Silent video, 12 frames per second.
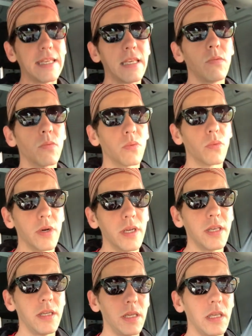he
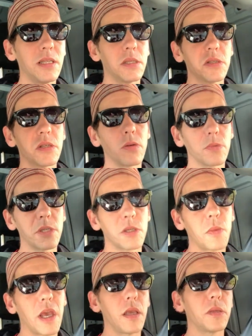really needs his own
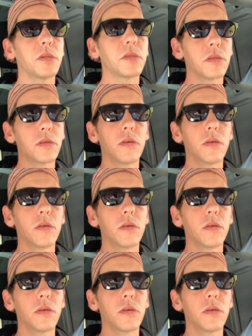space.